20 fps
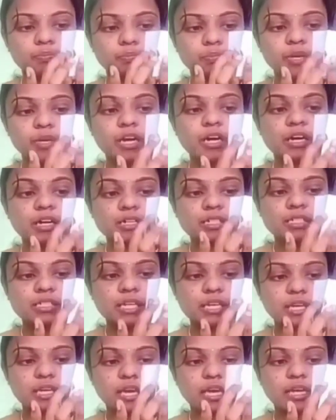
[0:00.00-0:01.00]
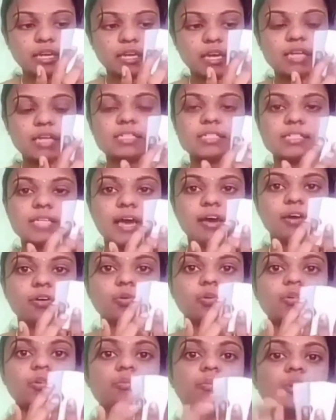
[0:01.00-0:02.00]
piercing area is there,
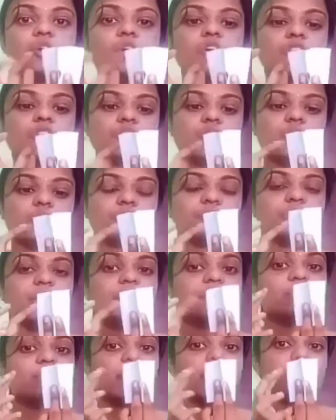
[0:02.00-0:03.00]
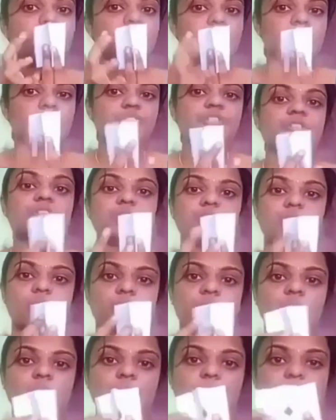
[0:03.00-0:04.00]
no? Because of that vibration,
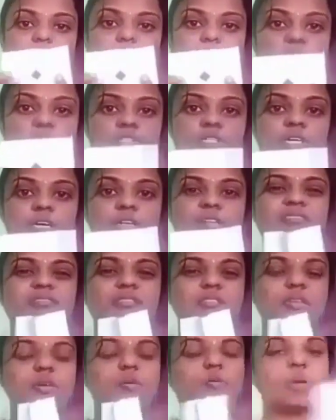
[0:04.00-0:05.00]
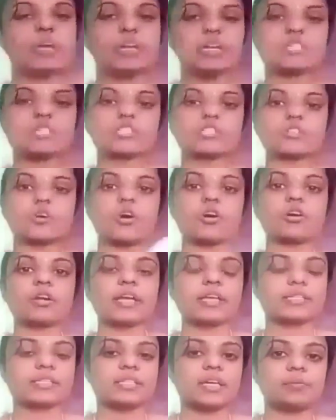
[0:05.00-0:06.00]
sound is produced here. This is a very
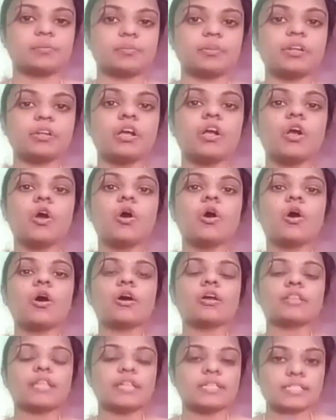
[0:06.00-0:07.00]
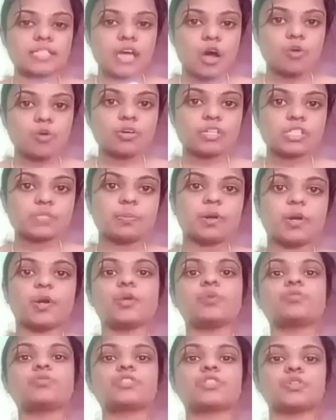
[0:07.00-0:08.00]
short example that sound is
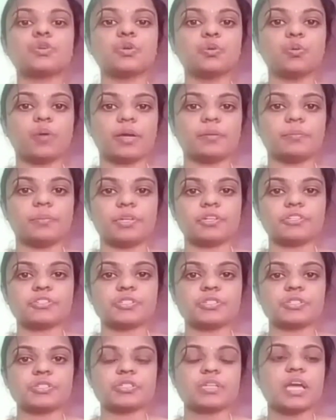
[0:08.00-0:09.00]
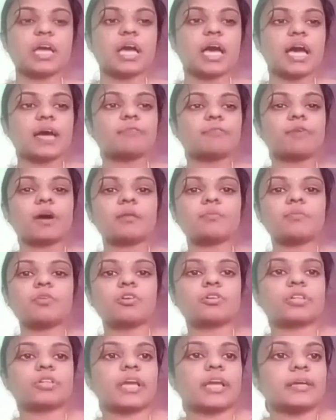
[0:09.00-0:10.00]
produced through vibrations. And one
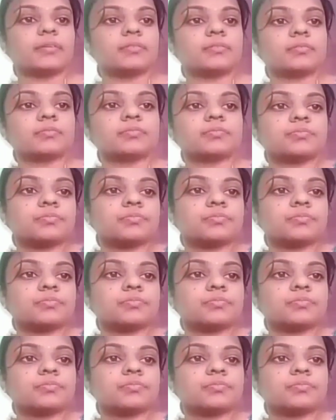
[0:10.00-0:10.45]
more thing,